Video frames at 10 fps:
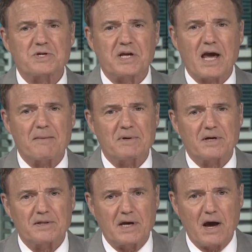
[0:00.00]
encampment
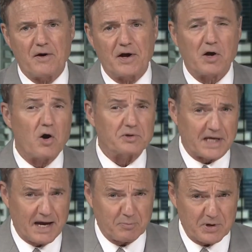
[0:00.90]
in the area called
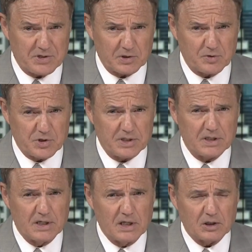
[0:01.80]
Camp Resolution,
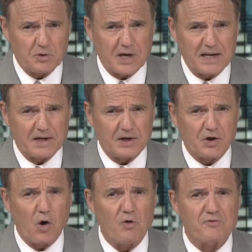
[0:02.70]
located at
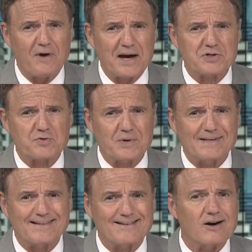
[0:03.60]
Colfax Street
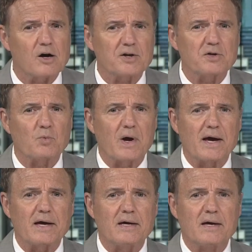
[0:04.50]
and Arden
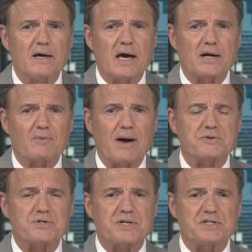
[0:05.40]
Way, and around
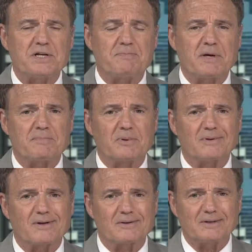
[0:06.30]
60 people
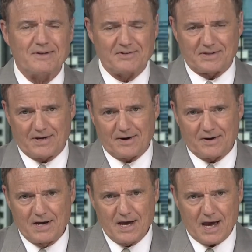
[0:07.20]
are living there.
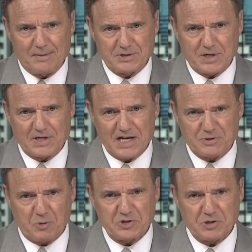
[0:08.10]
ABC 10's
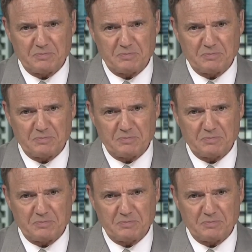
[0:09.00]
Bridget